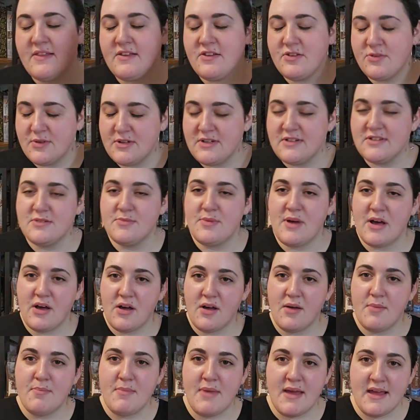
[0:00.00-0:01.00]
this one is
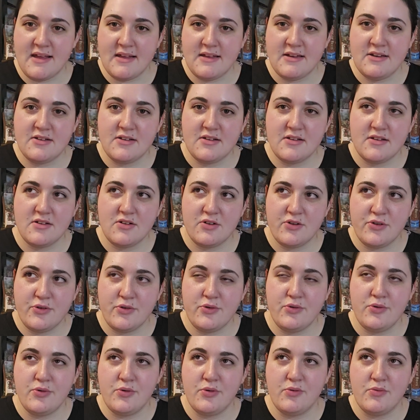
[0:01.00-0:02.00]
about a maid
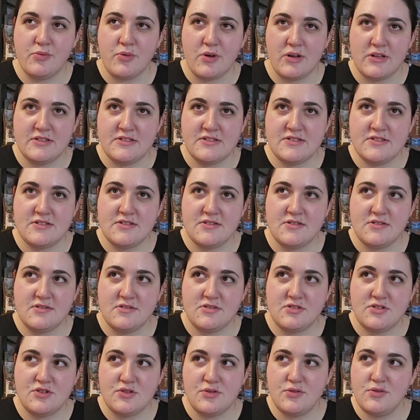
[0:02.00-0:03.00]
who wants
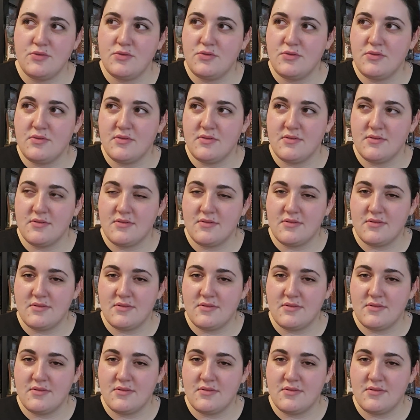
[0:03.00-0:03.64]
to,